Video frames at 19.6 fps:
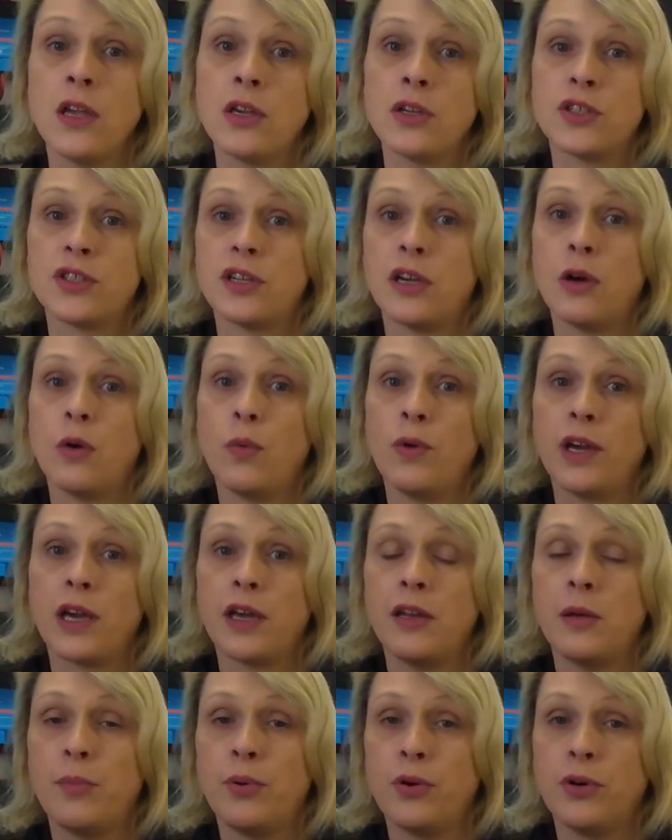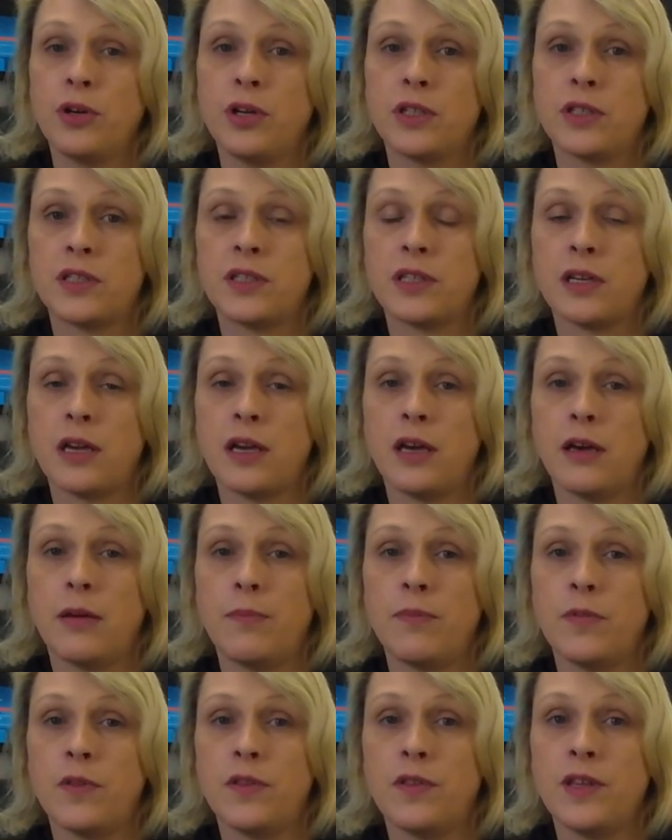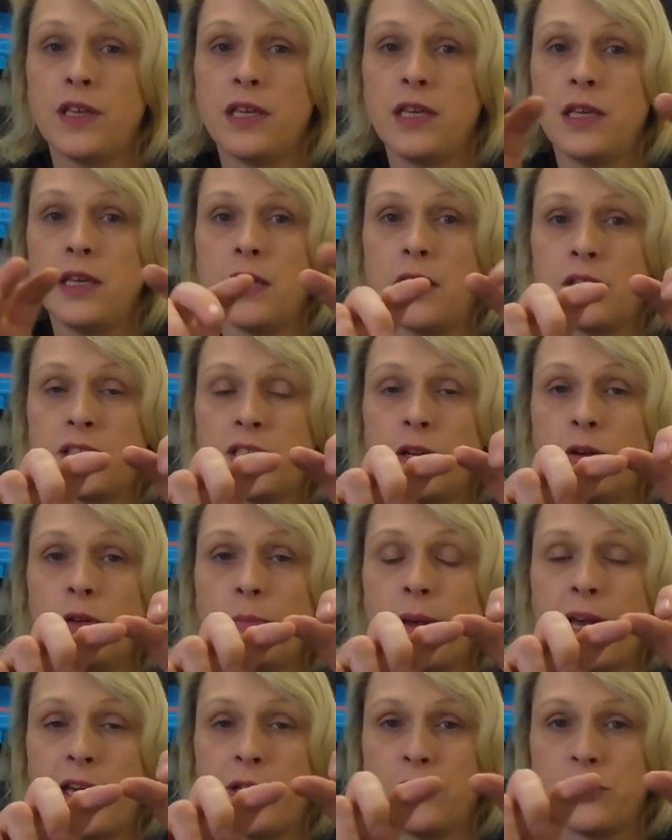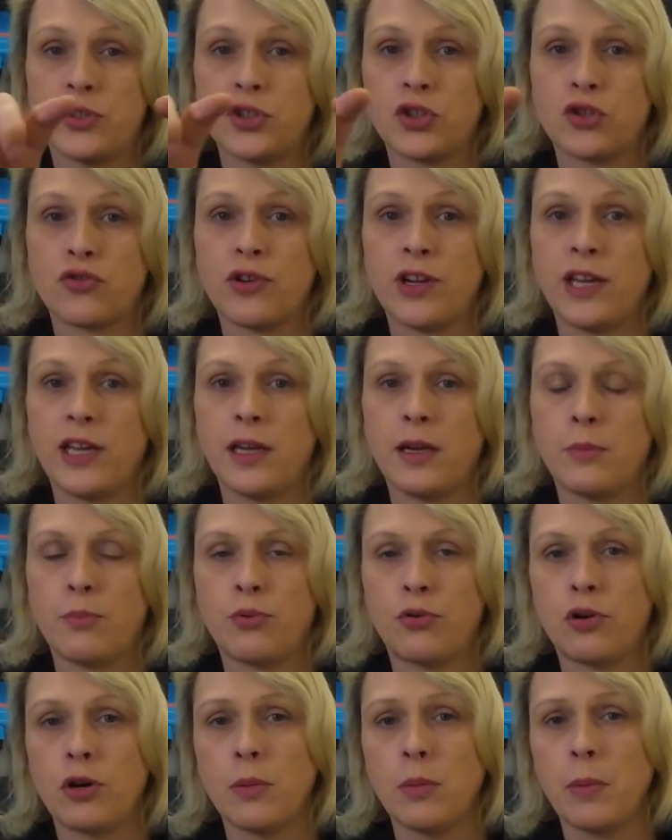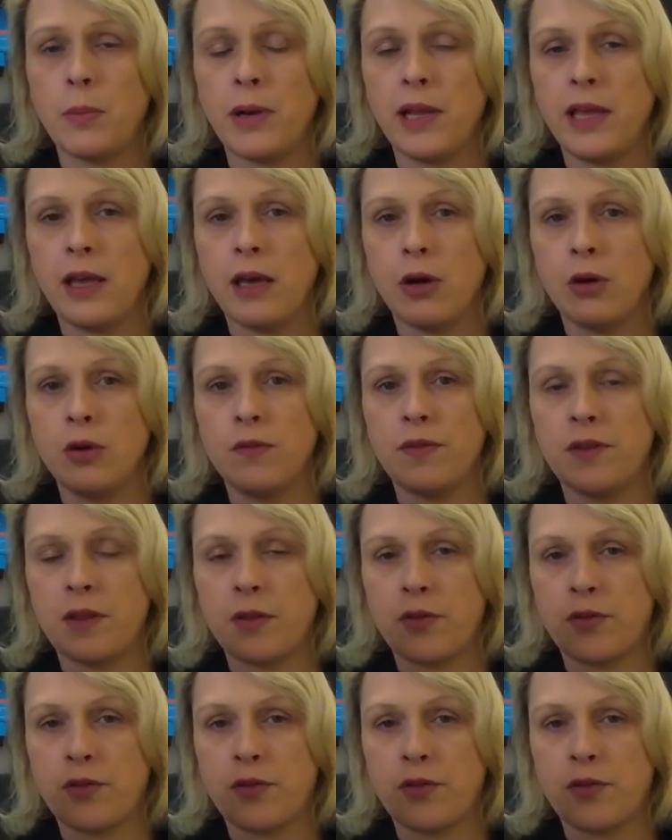So we're going to put um, the solar panel string probably over the